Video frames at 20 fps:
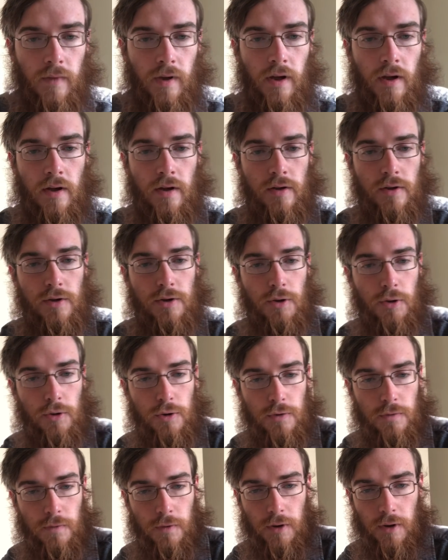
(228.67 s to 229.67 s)
Search
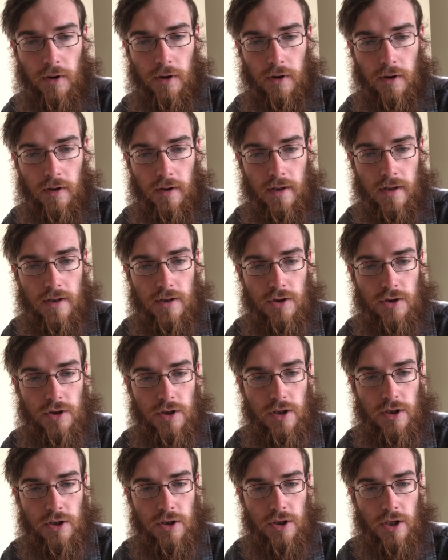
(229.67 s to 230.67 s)
for her, and
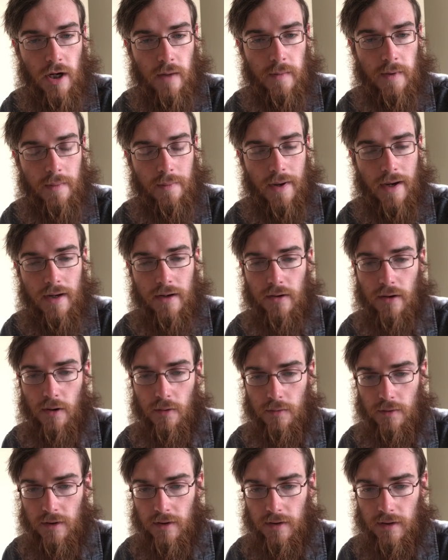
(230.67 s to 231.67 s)
she shall be made
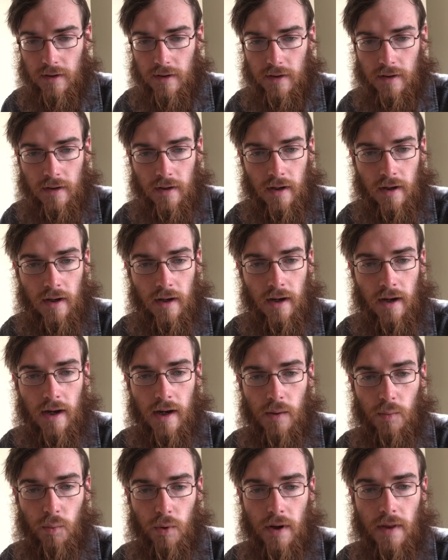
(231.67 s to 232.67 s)
known to thee.
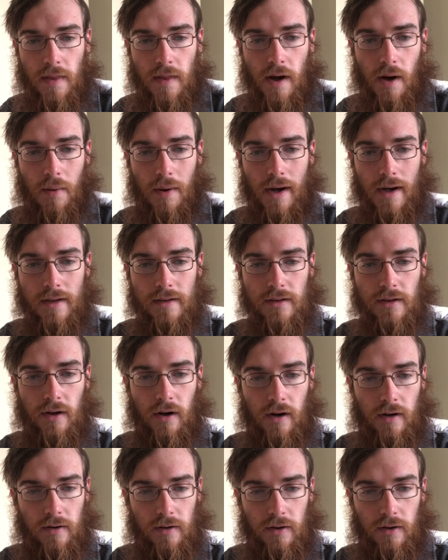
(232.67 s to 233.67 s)
And when thou hast
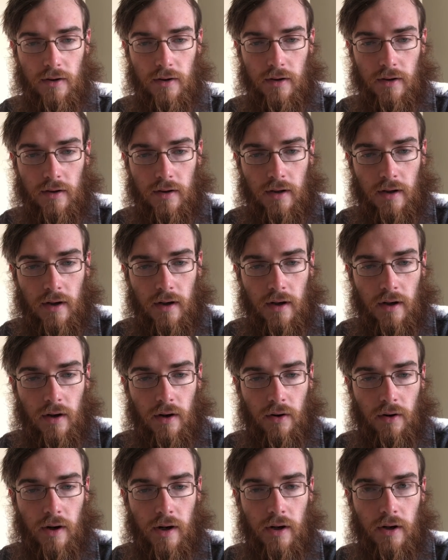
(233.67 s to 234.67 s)
gotten her,
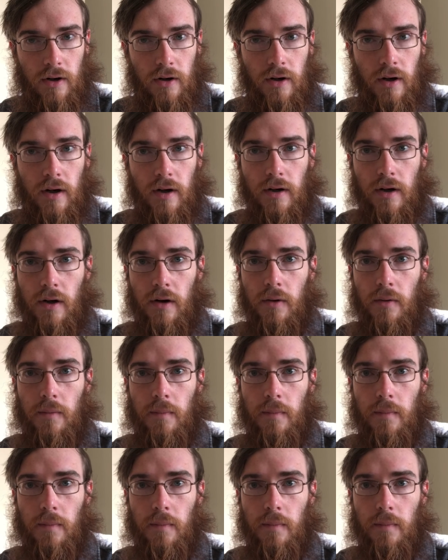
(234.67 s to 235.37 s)
let her not go.